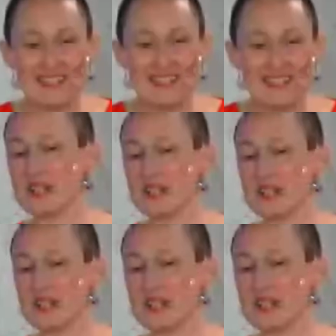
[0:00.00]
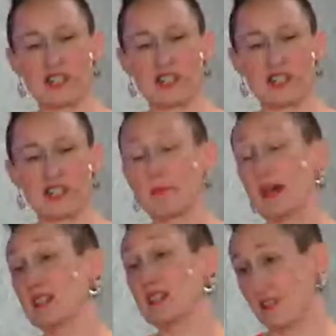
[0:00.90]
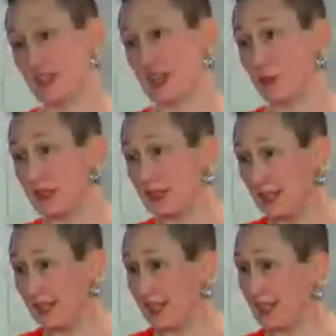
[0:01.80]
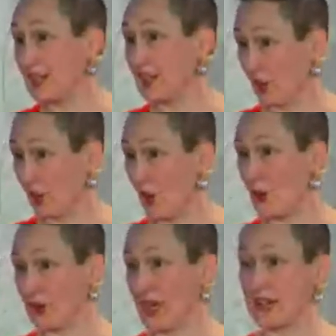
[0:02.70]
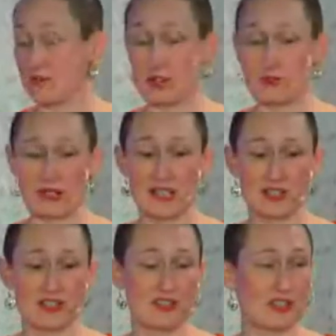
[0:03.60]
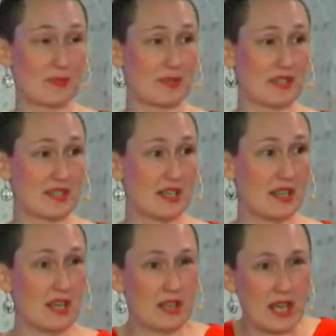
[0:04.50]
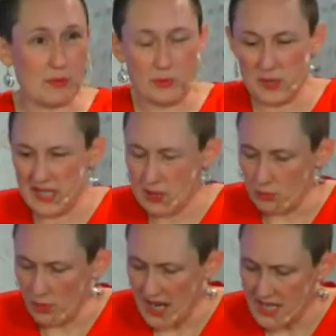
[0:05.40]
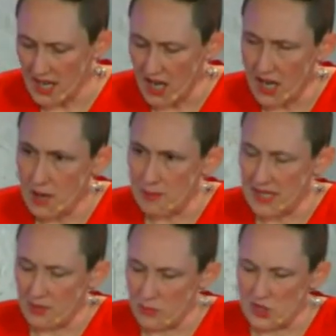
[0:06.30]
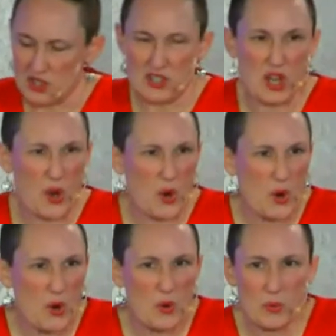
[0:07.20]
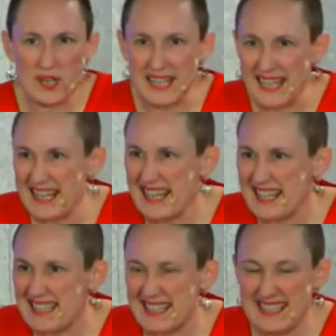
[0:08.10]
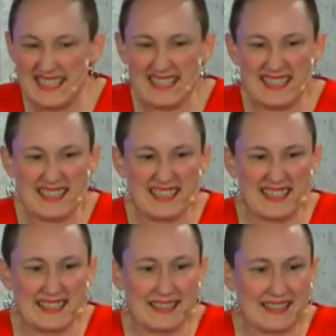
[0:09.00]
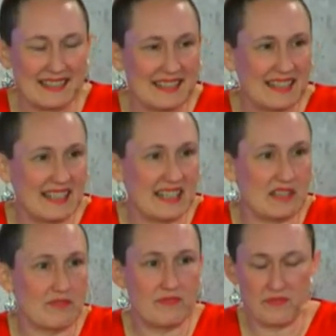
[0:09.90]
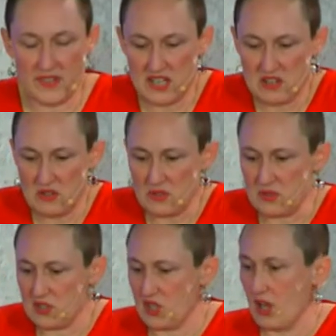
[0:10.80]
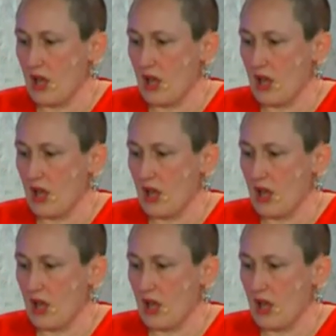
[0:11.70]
sometimes it's this perspective that we need in our own life and relationships. That when we get right up and we're so in it, it feels